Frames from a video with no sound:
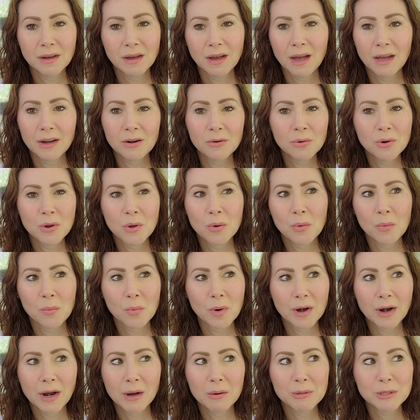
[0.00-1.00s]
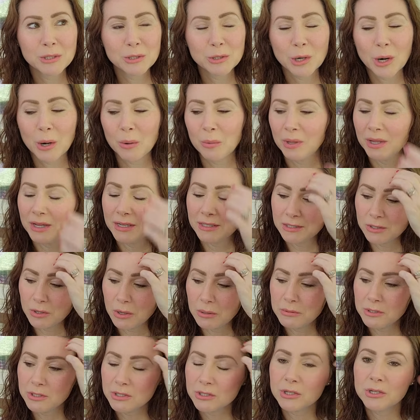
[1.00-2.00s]
I don't know where I would start with it. So
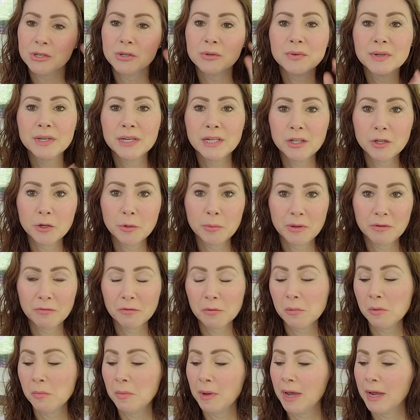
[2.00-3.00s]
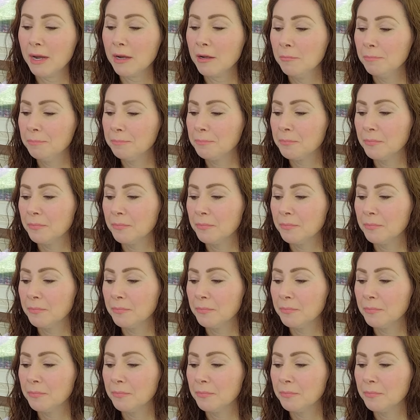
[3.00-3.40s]
I'm just going to read a little bit from the back.